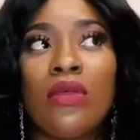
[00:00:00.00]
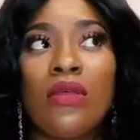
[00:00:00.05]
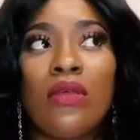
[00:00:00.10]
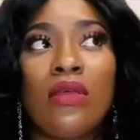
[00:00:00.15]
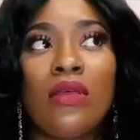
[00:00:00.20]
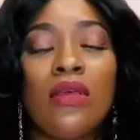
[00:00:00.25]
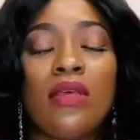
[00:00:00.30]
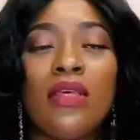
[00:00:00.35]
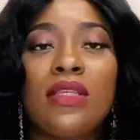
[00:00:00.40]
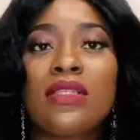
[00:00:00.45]

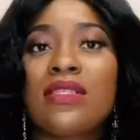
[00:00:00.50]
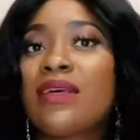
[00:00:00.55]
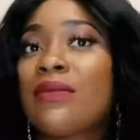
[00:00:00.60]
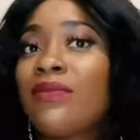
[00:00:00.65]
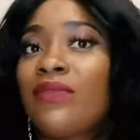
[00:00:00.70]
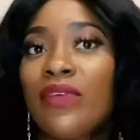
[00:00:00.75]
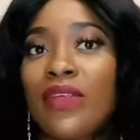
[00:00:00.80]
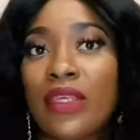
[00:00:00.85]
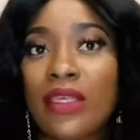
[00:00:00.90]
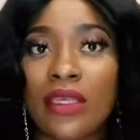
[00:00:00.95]

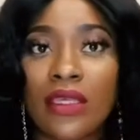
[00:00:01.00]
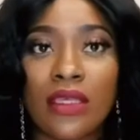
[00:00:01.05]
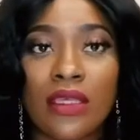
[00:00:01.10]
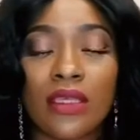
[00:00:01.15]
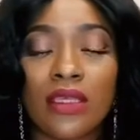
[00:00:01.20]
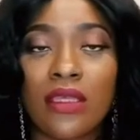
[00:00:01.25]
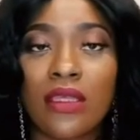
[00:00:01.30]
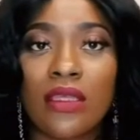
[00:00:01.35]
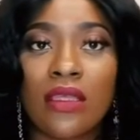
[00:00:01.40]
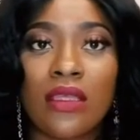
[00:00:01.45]
something
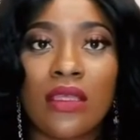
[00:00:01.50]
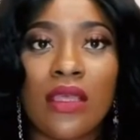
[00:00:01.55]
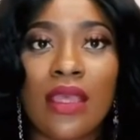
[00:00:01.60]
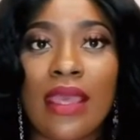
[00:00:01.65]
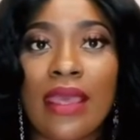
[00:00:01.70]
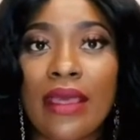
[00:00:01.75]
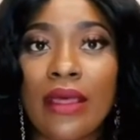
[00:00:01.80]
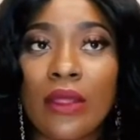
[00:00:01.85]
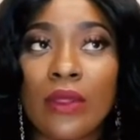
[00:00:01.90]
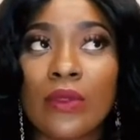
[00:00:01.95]

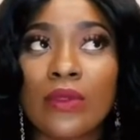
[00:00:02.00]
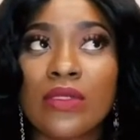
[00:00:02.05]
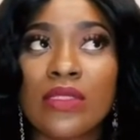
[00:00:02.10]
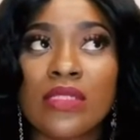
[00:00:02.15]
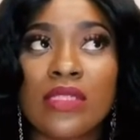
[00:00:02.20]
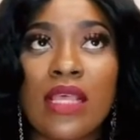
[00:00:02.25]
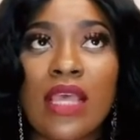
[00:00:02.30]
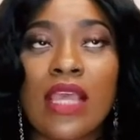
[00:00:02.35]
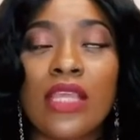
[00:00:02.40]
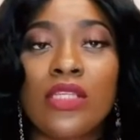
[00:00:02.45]
else,
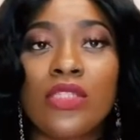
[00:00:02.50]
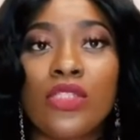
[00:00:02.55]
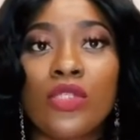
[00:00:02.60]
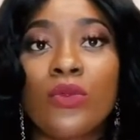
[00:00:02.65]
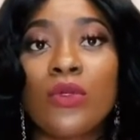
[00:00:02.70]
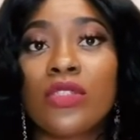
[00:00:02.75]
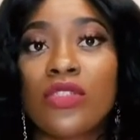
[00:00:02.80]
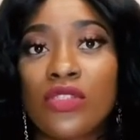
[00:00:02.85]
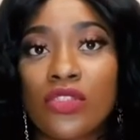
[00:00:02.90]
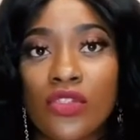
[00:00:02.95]
and you want
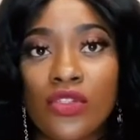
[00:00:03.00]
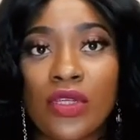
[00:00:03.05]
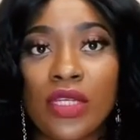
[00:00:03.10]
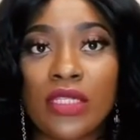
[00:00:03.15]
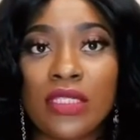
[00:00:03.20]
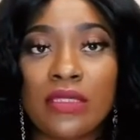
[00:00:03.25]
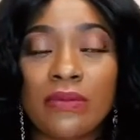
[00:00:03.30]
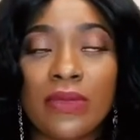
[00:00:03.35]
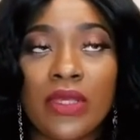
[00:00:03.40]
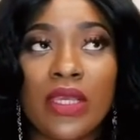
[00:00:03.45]
to train to
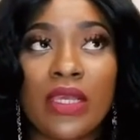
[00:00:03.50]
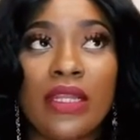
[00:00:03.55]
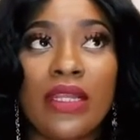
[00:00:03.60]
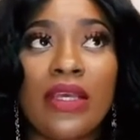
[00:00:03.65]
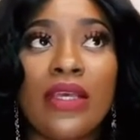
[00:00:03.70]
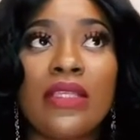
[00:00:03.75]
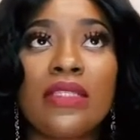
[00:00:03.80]
be a nurse.